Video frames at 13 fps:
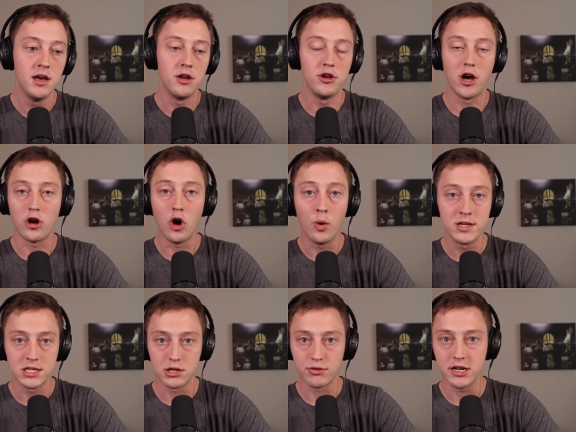not
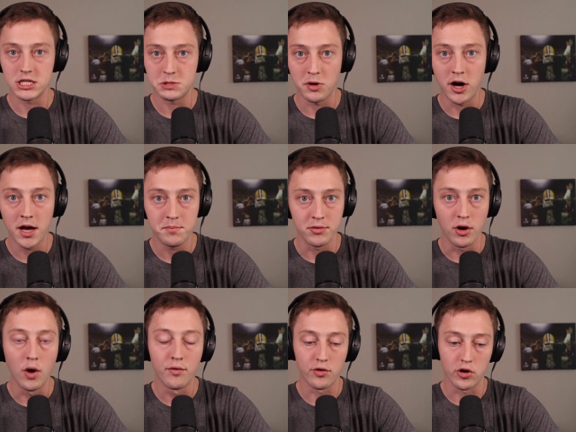always in the right spot, but
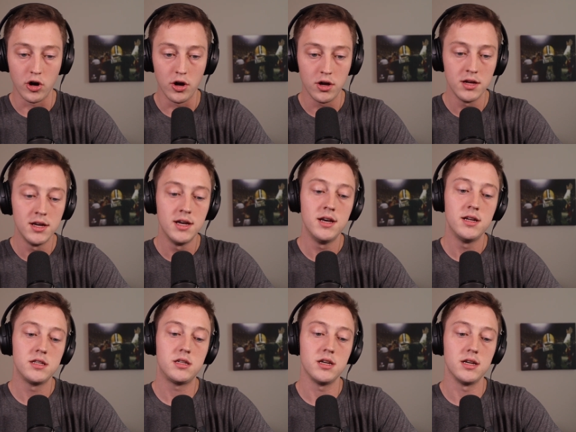overall,
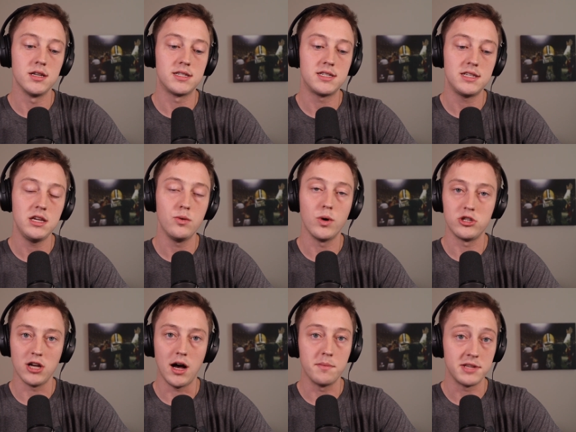to see what
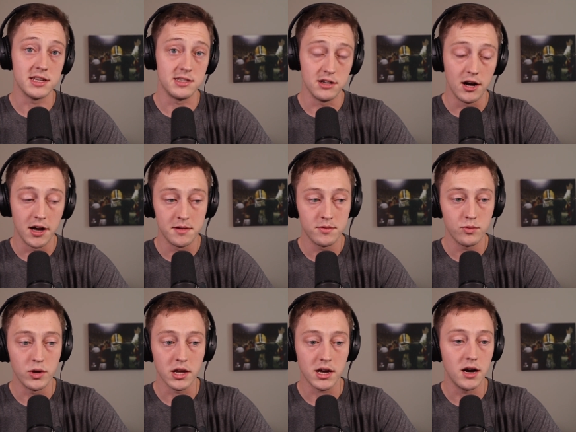Doubs has done
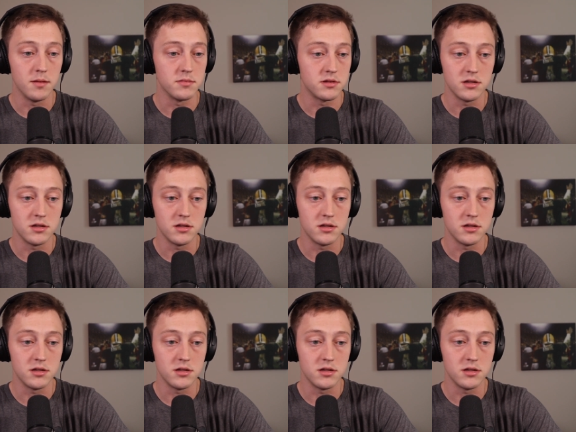when it comes